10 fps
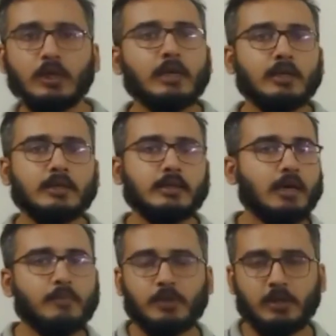
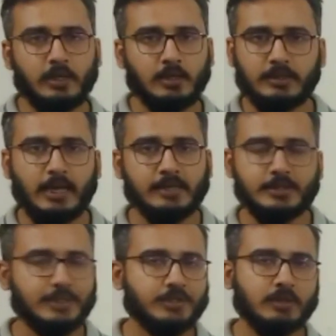the entity
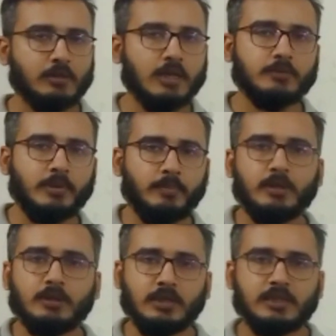shall not
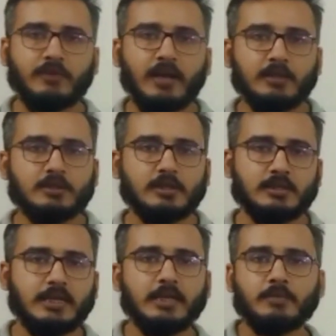prepare its financial
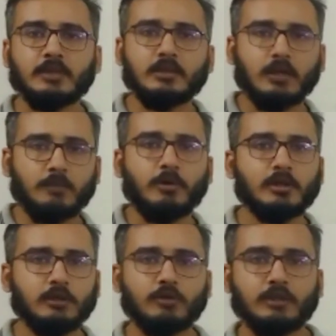statement upon the
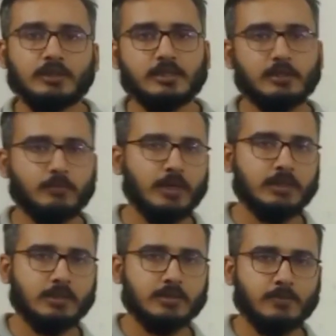going concern
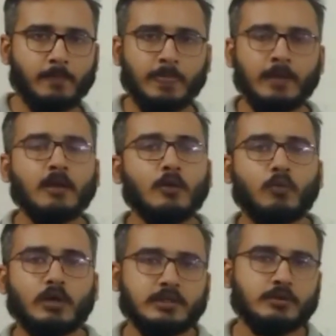basis.
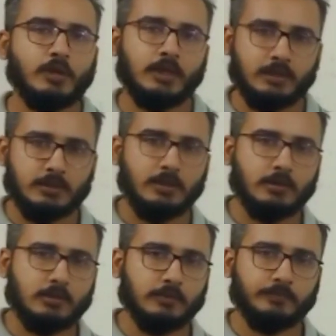What is going
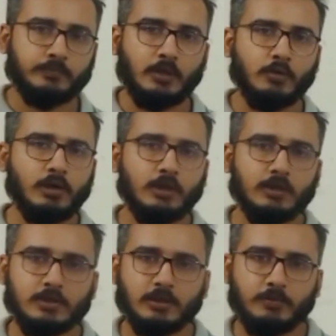concern? Going
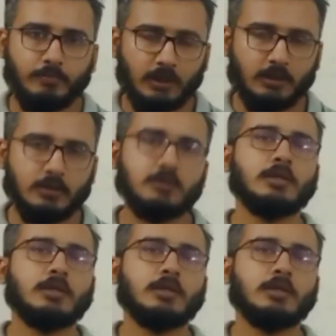concern means